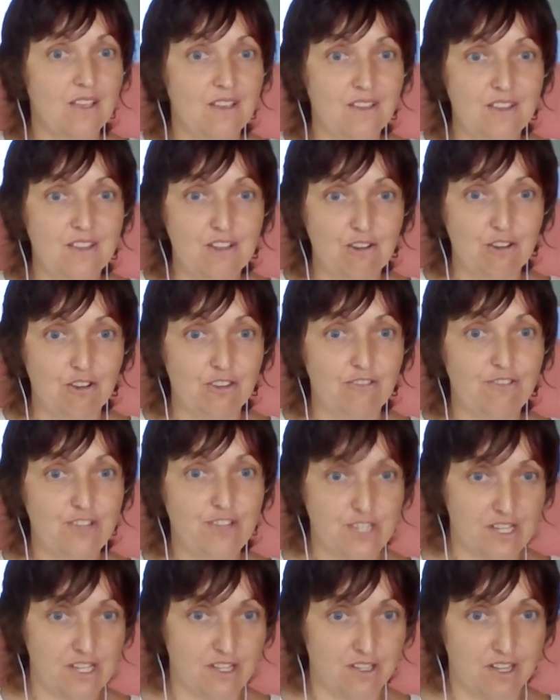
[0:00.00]
the
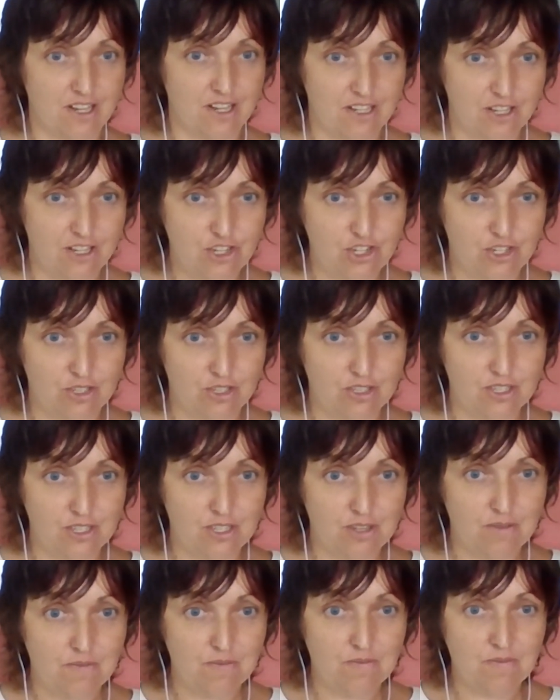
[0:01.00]
physical
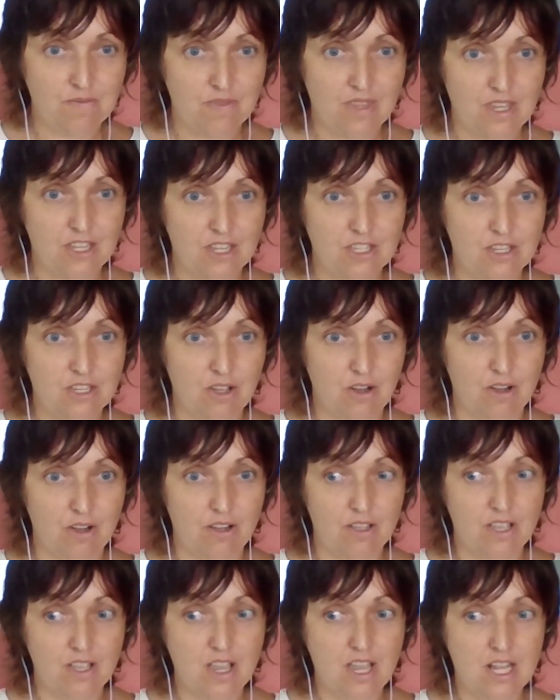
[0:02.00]
conditions. So
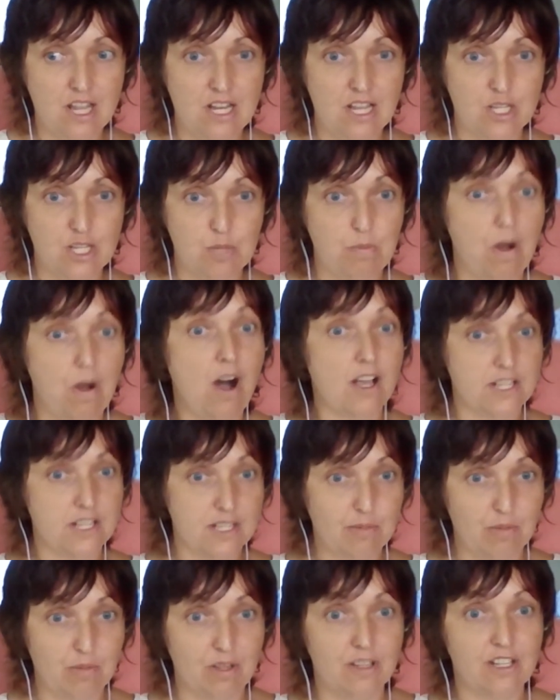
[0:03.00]
it's
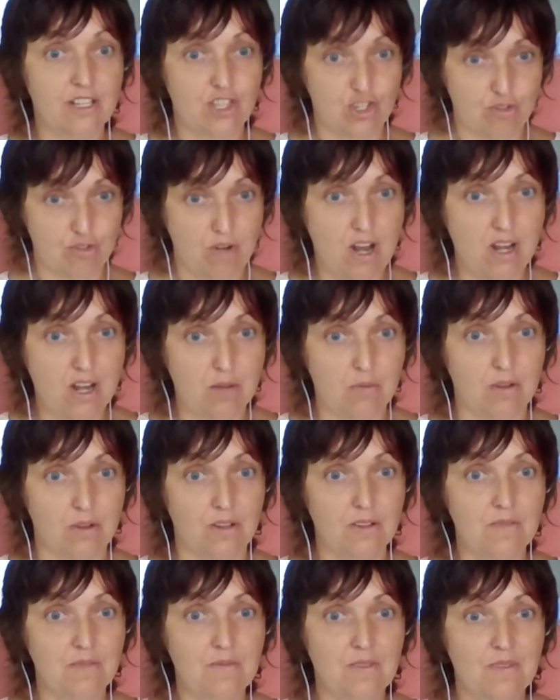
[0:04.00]
possible, it's trainable.